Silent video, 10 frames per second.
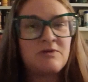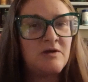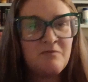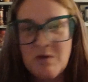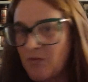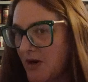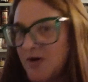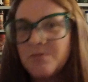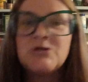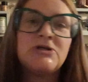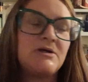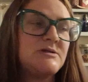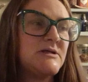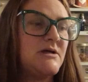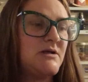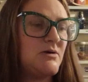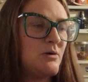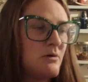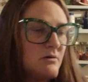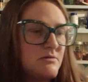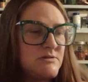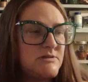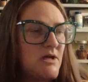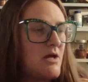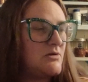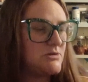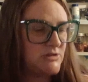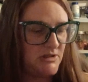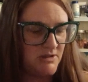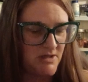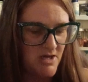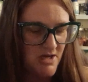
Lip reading: give me random shit, and it holds energy.